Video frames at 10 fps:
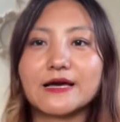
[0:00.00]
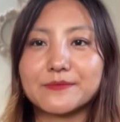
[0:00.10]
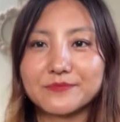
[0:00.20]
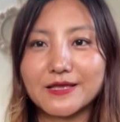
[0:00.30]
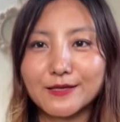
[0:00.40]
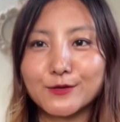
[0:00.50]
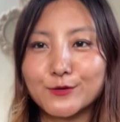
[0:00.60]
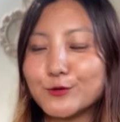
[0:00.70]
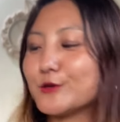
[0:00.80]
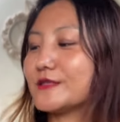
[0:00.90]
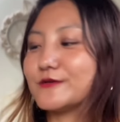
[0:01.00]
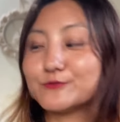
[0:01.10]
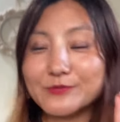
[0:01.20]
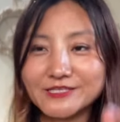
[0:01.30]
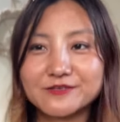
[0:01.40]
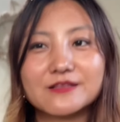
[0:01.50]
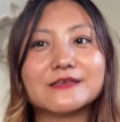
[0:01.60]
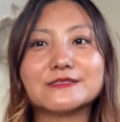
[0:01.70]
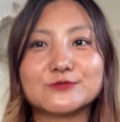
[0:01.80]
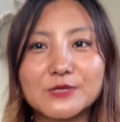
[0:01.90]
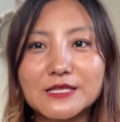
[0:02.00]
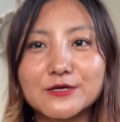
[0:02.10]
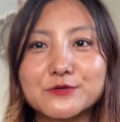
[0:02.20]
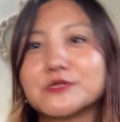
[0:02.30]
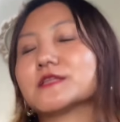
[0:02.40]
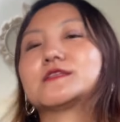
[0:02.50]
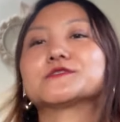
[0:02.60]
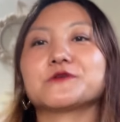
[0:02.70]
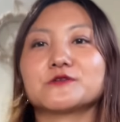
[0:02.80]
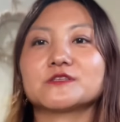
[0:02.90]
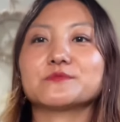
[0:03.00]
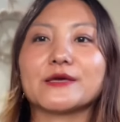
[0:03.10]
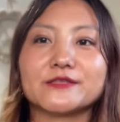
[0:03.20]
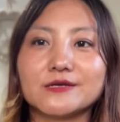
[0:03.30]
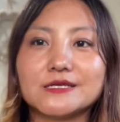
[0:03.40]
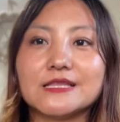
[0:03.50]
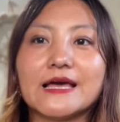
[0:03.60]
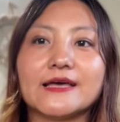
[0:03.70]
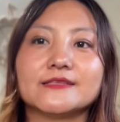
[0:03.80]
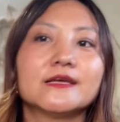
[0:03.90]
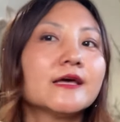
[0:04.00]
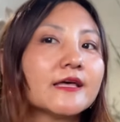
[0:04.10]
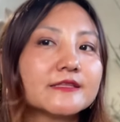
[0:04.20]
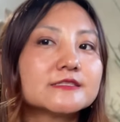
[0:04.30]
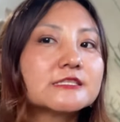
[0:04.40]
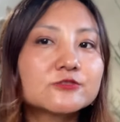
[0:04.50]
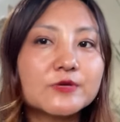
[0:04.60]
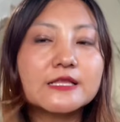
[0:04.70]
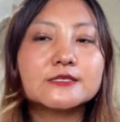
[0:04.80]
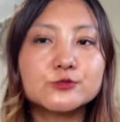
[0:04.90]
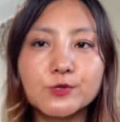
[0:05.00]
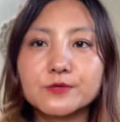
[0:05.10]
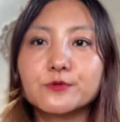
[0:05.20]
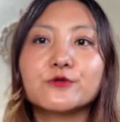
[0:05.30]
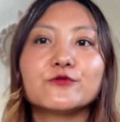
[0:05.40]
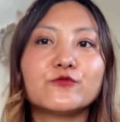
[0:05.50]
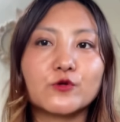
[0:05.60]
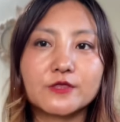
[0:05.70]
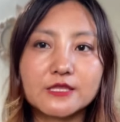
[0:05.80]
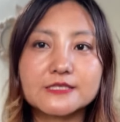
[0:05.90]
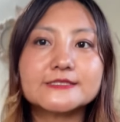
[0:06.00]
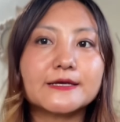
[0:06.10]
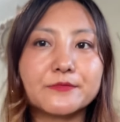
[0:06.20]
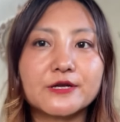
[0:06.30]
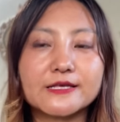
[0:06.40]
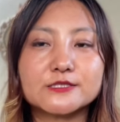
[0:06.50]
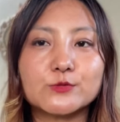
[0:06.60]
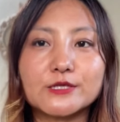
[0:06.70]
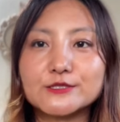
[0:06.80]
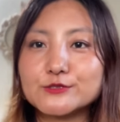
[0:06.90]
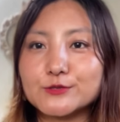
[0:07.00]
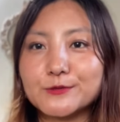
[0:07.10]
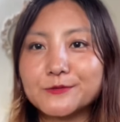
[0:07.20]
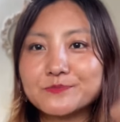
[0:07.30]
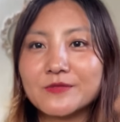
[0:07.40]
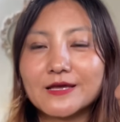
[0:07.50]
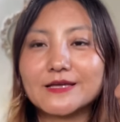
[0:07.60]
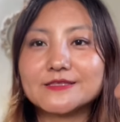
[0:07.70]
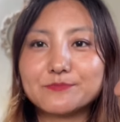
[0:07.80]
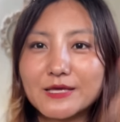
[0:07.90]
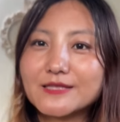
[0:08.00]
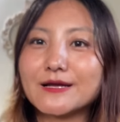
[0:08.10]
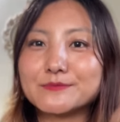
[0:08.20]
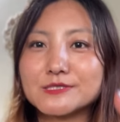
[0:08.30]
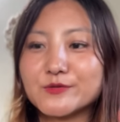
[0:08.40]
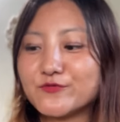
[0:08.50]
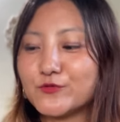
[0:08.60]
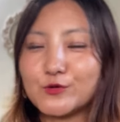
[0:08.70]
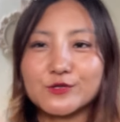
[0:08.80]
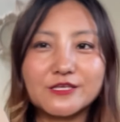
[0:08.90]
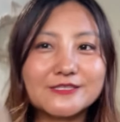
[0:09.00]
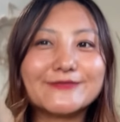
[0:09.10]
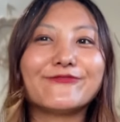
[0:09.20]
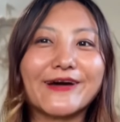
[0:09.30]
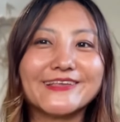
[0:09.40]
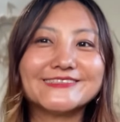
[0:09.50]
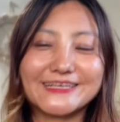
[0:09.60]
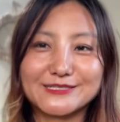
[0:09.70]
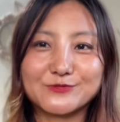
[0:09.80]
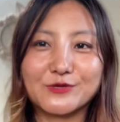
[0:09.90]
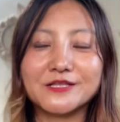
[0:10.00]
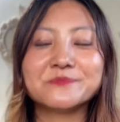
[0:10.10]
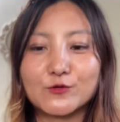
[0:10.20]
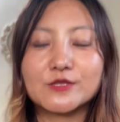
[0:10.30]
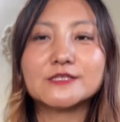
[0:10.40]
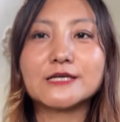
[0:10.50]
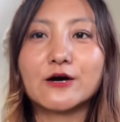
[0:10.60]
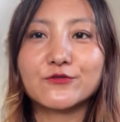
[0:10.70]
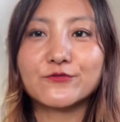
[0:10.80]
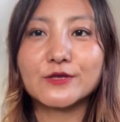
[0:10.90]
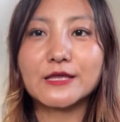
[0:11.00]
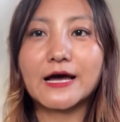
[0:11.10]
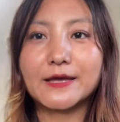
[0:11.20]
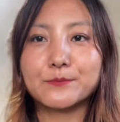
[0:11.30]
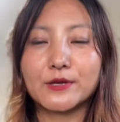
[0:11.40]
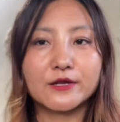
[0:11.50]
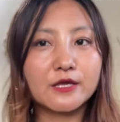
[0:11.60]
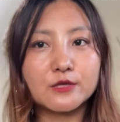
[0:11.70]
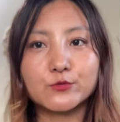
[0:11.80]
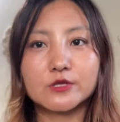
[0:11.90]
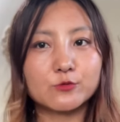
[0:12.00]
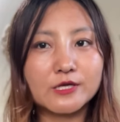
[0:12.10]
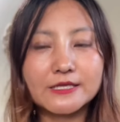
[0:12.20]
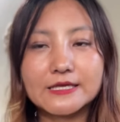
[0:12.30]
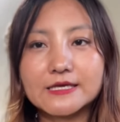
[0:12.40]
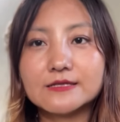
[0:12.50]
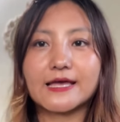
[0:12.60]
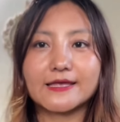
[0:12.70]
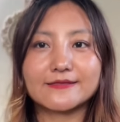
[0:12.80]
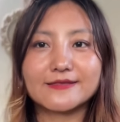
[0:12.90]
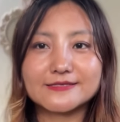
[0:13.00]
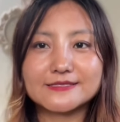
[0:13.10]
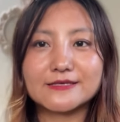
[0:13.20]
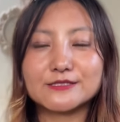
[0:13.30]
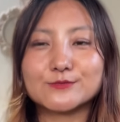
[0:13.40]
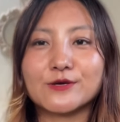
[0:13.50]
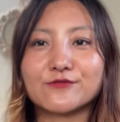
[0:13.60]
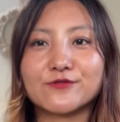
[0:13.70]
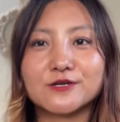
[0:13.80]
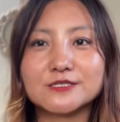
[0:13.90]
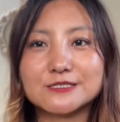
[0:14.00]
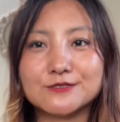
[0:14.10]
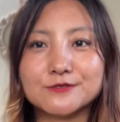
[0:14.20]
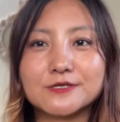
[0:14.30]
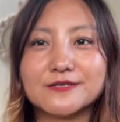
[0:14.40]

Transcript: I'm telling you, the material is really good. It is cotton material and this is really suitable for this summer as well. So a big thumbs up for this finds as well. This outfit, I'm wearing it with one heel and this is my first look.